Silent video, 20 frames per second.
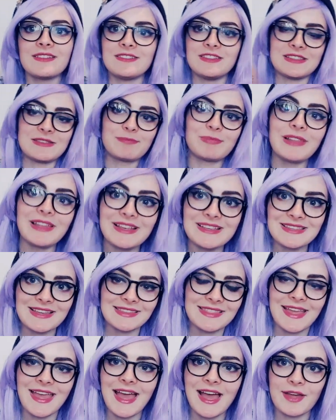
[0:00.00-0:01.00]
displays
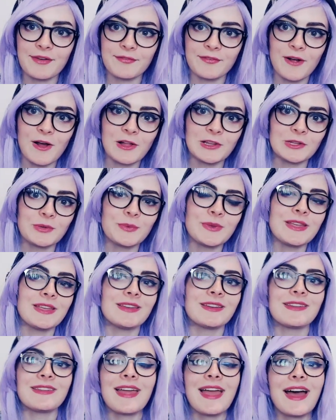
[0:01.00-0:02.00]
that they had for
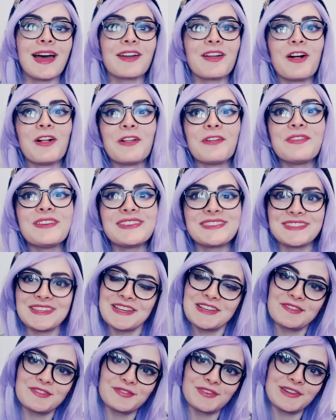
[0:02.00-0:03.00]
Halloween, and they had all of these
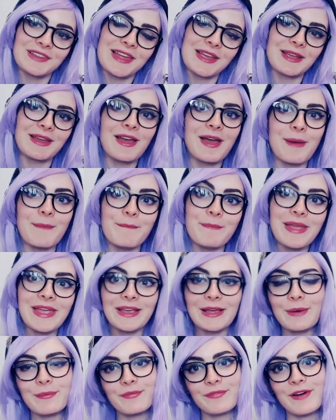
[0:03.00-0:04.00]
things for like
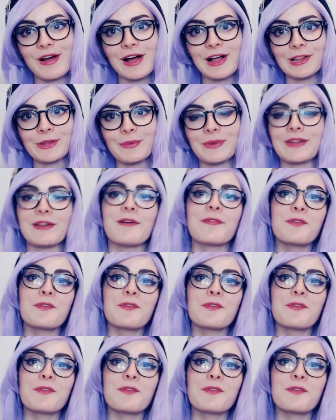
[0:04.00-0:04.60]
makeup for Halloween.